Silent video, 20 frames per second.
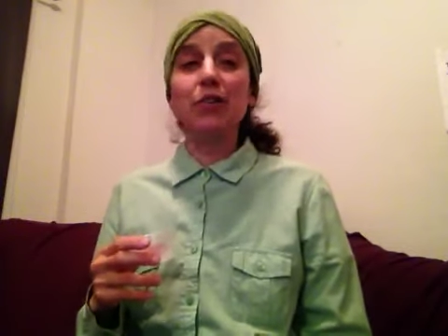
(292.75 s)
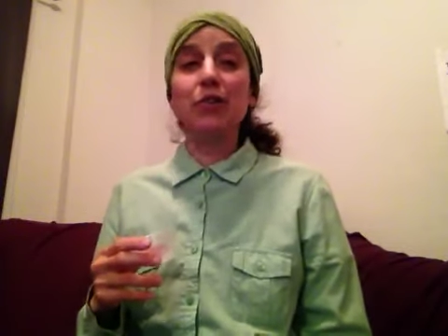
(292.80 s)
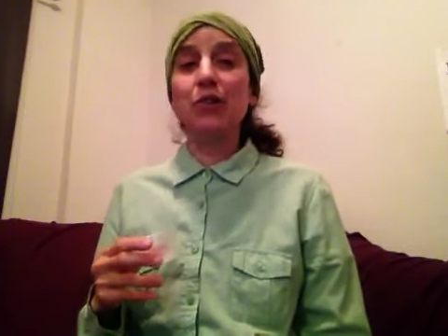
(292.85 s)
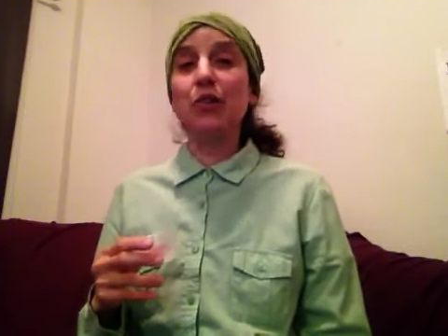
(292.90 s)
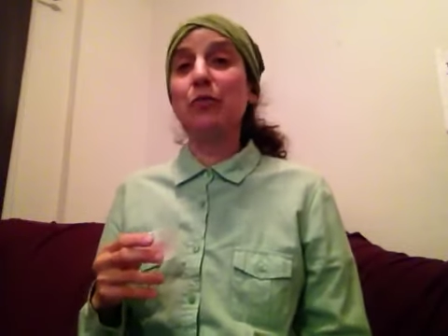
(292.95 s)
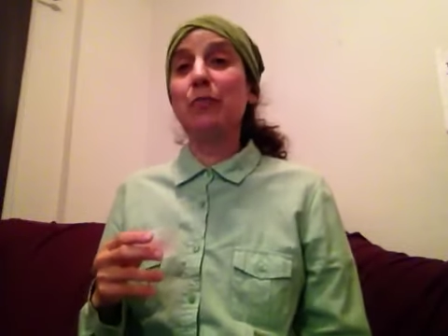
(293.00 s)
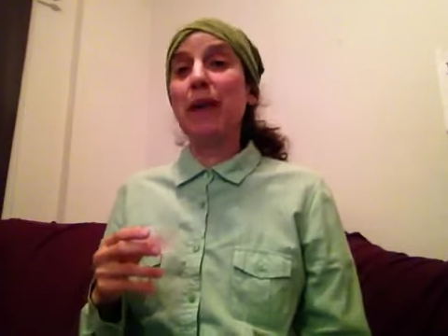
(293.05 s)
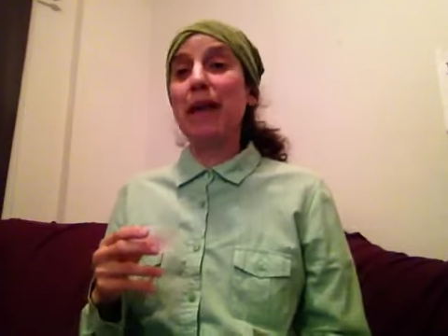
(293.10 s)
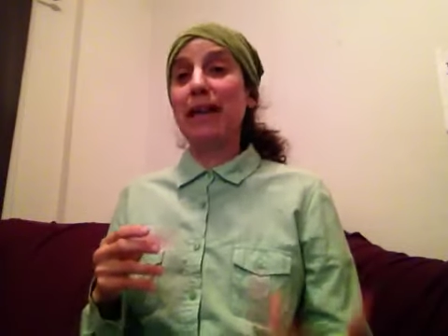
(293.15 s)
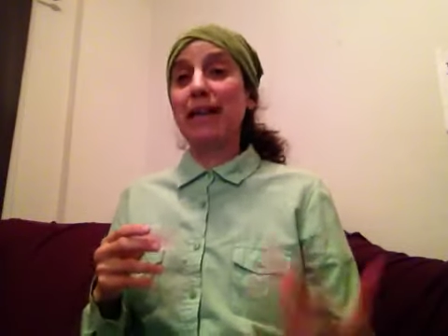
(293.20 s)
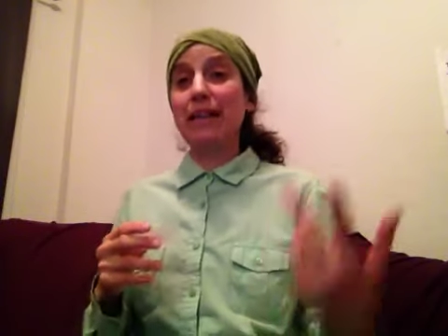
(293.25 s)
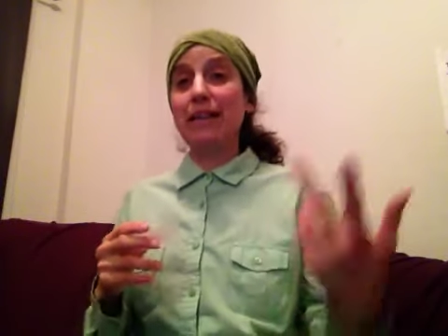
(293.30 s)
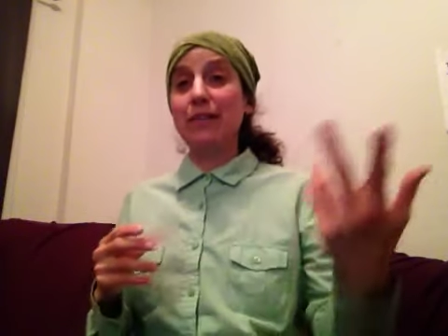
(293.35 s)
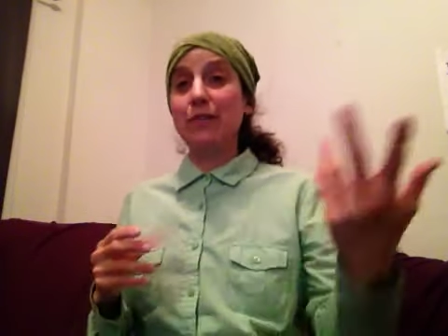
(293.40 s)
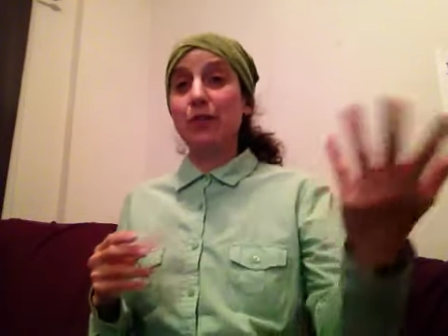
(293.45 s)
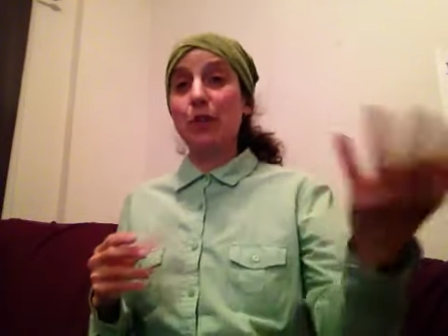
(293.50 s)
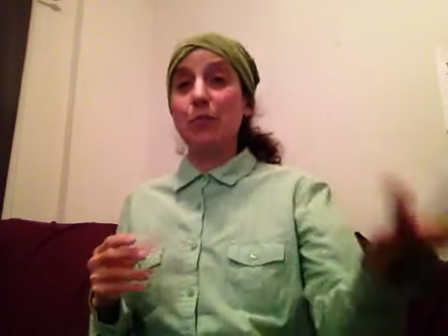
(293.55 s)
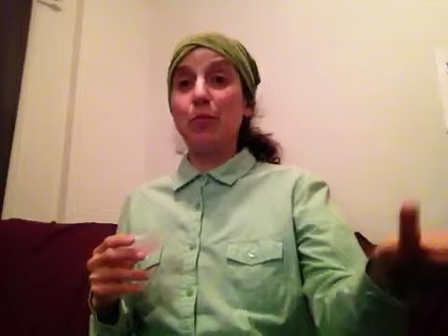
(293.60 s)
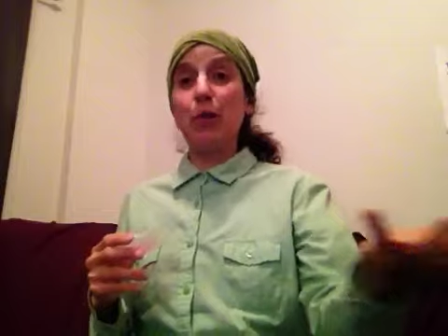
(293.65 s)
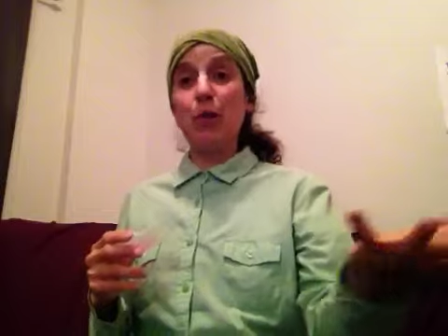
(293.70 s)
You could make it
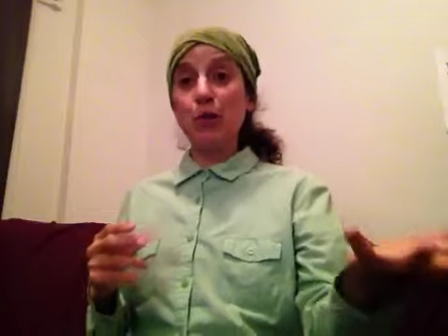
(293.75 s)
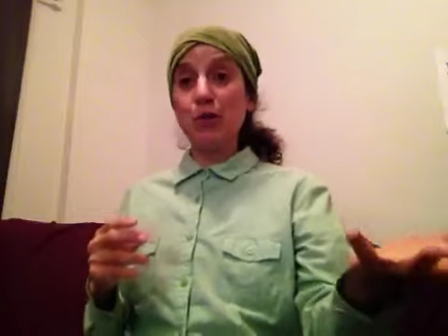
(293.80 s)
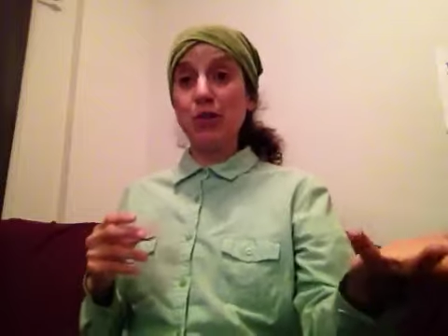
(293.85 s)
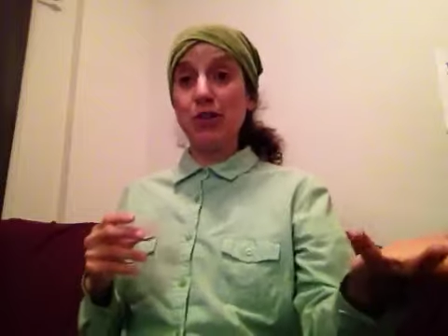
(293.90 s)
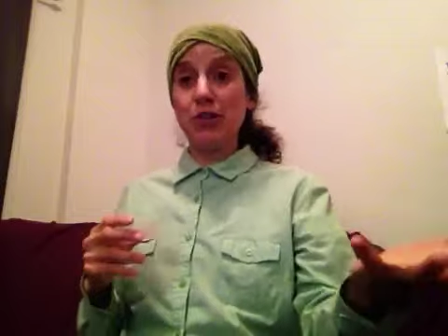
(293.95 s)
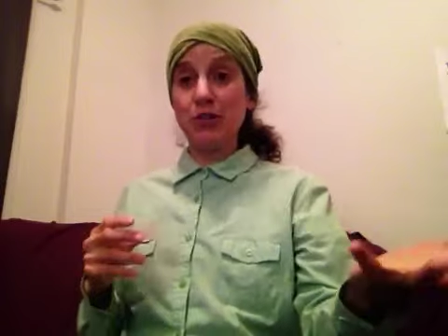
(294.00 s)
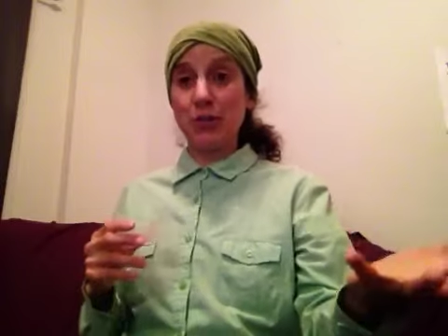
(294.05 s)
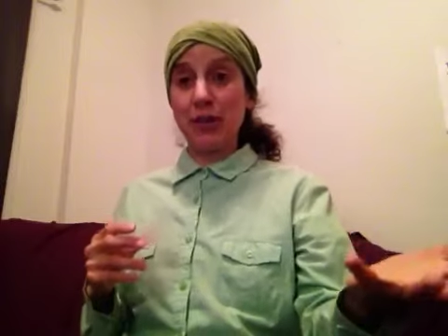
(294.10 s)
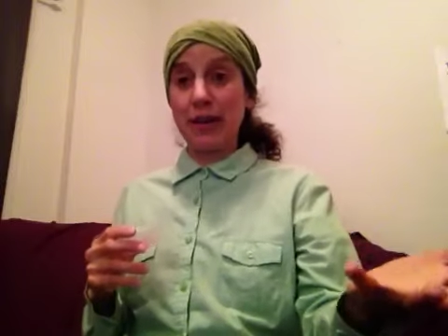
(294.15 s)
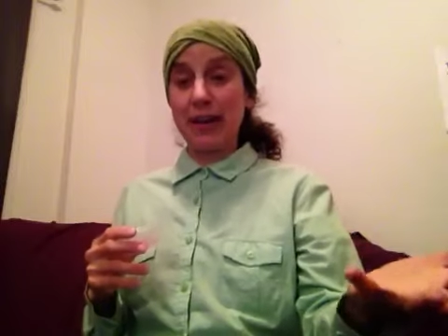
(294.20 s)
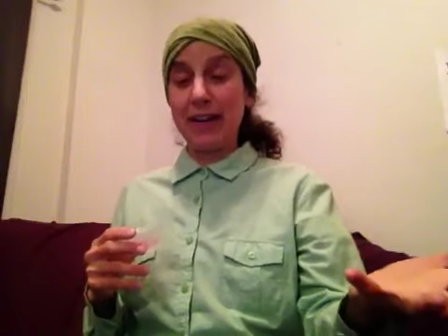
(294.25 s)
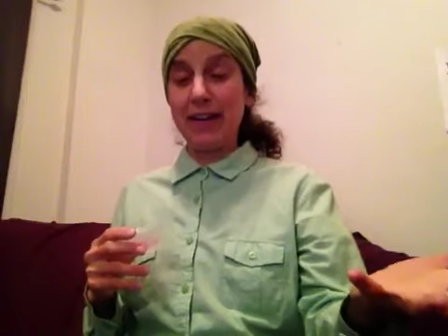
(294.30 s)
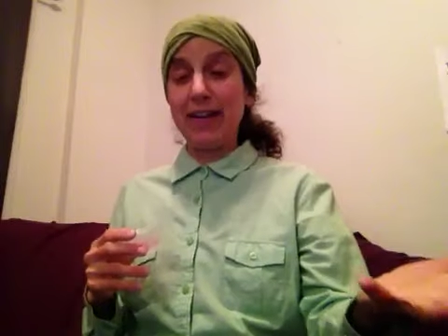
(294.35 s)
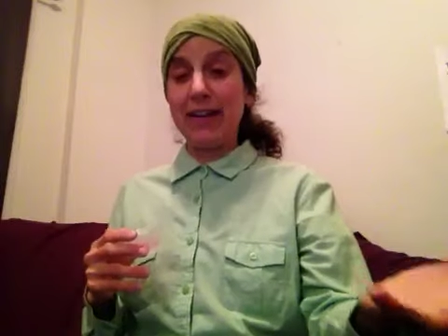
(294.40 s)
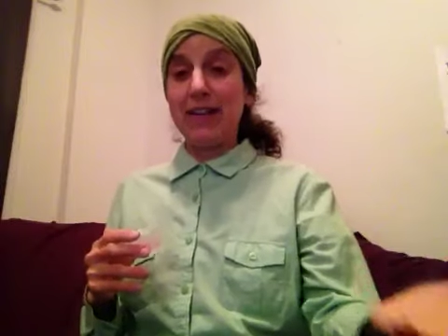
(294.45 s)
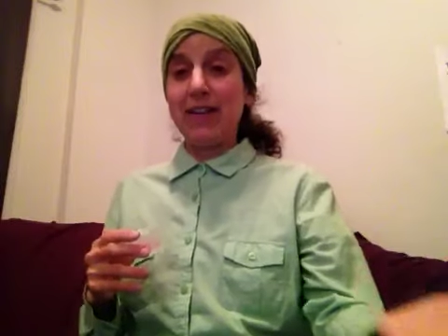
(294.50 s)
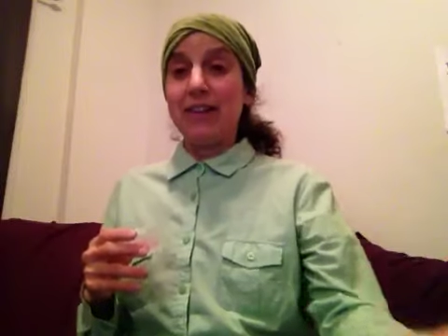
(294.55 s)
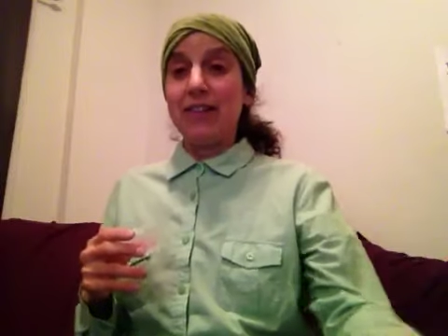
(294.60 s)
into a protein drink.